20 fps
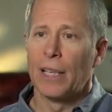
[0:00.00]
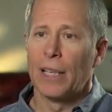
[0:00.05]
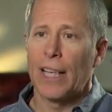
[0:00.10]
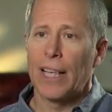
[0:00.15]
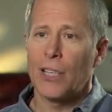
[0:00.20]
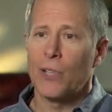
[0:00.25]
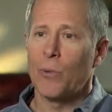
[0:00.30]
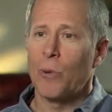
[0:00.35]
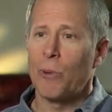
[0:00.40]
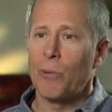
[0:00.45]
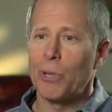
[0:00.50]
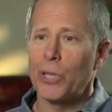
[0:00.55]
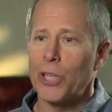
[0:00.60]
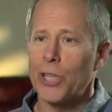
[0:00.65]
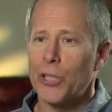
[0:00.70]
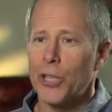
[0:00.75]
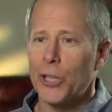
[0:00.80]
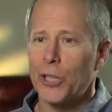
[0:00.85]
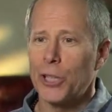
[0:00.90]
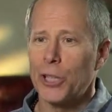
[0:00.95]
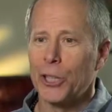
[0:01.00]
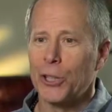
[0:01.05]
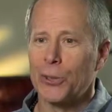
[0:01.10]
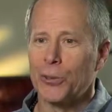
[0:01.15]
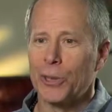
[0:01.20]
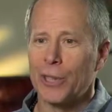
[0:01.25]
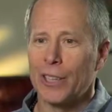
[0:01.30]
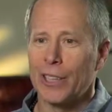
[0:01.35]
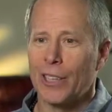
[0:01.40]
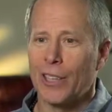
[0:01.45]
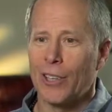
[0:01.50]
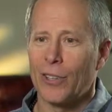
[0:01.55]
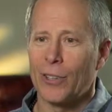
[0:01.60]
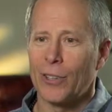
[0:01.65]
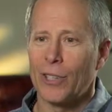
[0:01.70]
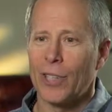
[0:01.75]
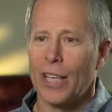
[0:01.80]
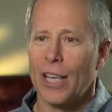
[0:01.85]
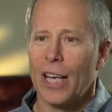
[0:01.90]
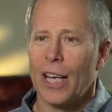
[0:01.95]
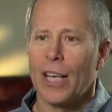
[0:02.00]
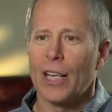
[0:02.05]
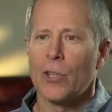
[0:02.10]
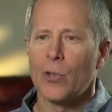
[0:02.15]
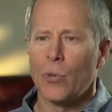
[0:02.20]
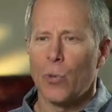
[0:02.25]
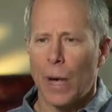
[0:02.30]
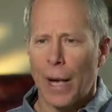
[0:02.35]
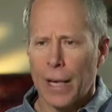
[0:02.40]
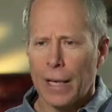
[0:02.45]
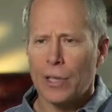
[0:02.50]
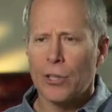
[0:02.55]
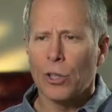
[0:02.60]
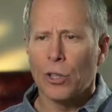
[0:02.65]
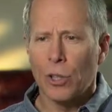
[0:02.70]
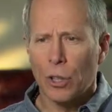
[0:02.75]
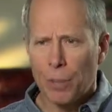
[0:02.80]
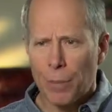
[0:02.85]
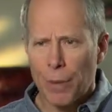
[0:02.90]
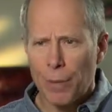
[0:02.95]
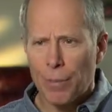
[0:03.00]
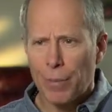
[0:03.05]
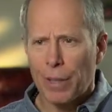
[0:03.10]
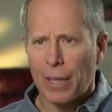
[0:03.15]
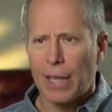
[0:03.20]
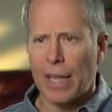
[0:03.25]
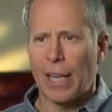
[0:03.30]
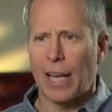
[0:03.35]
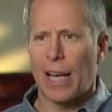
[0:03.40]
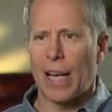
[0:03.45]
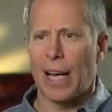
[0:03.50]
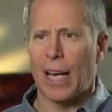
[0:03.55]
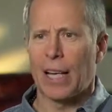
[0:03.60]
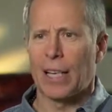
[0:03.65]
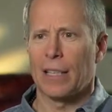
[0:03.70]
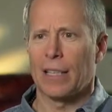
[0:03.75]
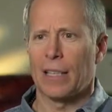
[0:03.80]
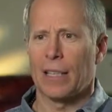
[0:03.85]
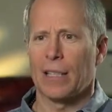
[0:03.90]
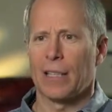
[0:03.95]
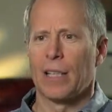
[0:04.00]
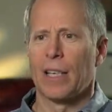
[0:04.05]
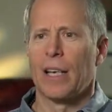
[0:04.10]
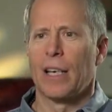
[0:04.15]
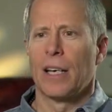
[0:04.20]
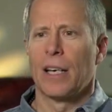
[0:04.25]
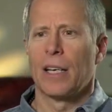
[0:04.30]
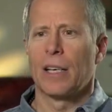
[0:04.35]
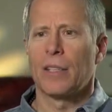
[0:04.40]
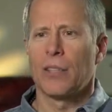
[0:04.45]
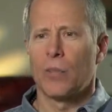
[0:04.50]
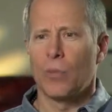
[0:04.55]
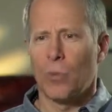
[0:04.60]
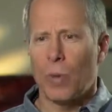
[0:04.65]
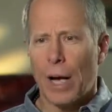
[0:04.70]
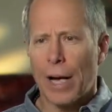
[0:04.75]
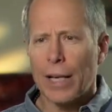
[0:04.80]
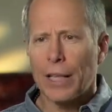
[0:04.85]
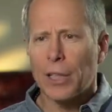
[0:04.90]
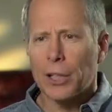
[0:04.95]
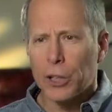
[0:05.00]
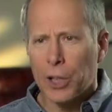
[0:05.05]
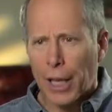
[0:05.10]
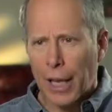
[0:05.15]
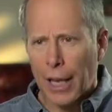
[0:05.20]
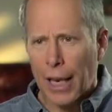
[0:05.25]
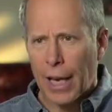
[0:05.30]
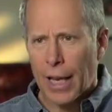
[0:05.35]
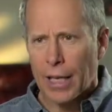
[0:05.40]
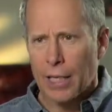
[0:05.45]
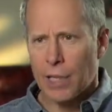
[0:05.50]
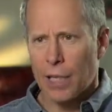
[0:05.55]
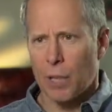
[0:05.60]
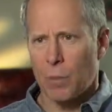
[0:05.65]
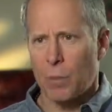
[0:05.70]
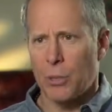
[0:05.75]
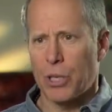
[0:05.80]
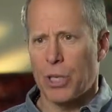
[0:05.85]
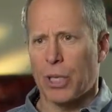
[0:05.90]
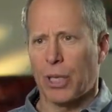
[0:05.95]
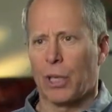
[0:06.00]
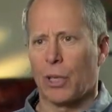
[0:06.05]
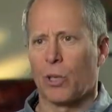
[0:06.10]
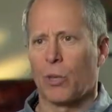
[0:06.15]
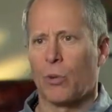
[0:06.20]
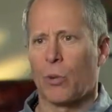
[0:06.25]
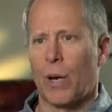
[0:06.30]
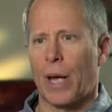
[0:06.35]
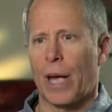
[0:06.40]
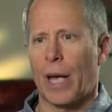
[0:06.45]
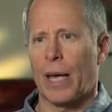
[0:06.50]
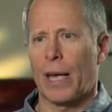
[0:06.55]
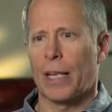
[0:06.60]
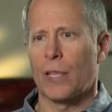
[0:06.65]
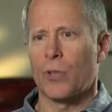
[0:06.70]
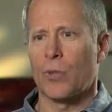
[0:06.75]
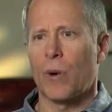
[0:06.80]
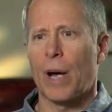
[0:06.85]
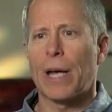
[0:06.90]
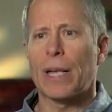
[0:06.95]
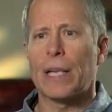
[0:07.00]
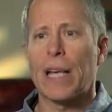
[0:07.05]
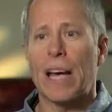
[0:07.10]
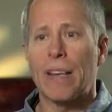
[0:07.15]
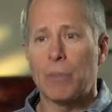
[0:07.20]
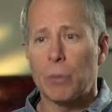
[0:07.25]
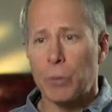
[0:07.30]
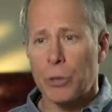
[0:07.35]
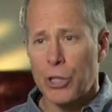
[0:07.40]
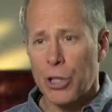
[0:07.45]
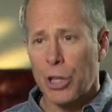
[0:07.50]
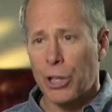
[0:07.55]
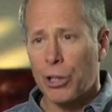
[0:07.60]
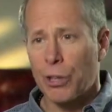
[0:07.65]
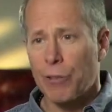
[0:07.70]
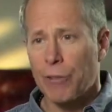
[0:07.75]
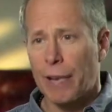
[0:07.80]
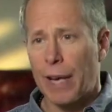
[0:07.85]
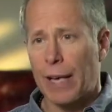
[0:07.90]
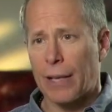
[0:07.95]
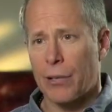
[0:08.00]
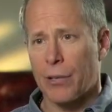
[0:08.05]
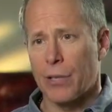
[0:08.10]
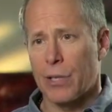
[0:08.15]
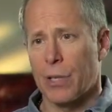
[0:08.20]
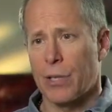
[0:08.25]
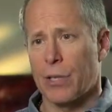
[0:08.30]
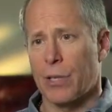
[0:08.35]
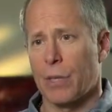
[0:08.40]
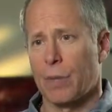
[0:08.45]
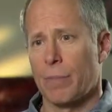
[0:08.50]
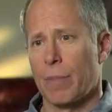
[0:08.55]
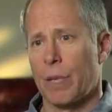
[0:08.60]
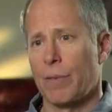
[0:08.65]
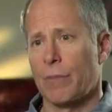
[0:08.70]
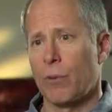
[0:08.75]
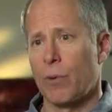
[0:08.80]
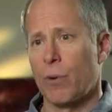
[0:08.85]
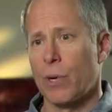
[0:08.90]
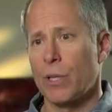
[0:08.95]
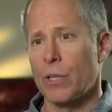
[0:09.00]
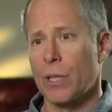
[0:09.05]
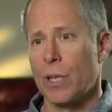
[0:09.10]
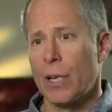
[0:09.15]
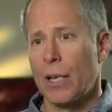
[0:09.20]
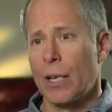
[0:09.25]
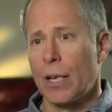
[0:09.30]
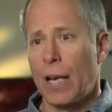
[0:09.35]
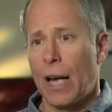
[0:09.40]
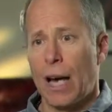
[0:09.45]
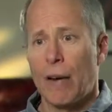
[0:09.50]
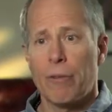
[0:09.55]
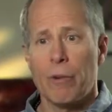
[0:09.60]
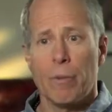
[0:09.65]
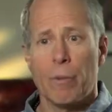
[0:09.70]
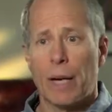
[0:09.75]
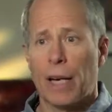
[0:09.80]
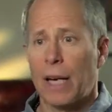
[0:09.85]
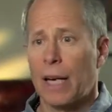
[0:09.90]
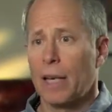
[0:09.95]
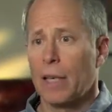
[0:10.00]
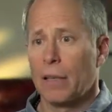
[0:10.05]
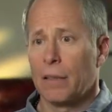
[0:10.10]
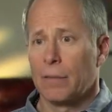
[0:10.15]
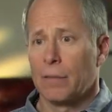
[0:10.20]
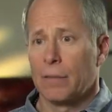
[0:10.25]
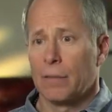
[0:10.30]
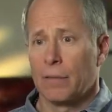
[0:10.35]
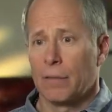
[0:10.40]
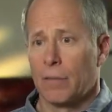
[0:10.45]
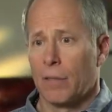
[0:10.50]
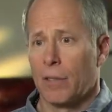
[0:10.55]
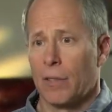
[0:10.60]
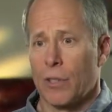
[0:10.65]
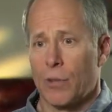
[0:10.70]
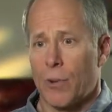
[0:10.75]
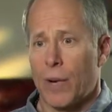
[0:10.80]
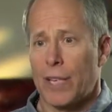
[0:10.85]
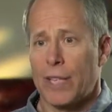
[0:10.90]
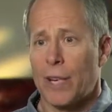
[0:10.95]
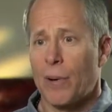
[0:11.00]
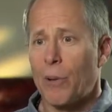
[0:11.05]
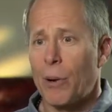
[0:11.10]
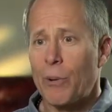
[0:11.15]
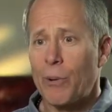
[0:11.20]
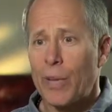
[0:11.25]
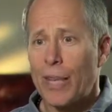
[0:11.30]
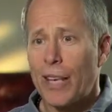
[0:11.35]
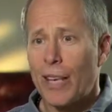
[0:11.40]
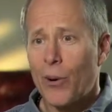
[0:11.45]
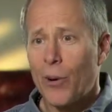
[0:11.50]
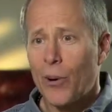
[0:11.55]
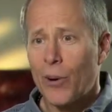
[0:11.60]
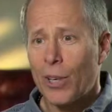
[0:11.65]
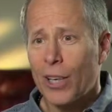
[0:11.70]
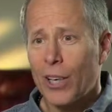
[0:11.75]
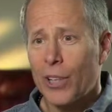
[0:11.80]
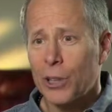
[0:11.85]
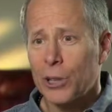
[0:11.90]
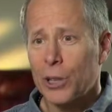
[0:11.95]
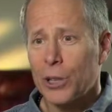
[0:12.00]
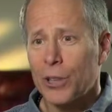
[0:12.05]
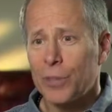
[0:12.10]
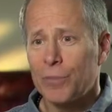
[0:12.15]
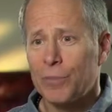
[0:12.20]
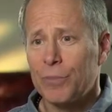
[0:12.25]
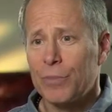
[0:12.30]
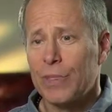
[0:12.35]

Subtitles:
That's the way we teach our children. You know, it's right to look people in the eyes. It's right to shake hands in a particular way. It's right to have a particular value system. And of course, everybody is raised that way within their own culture.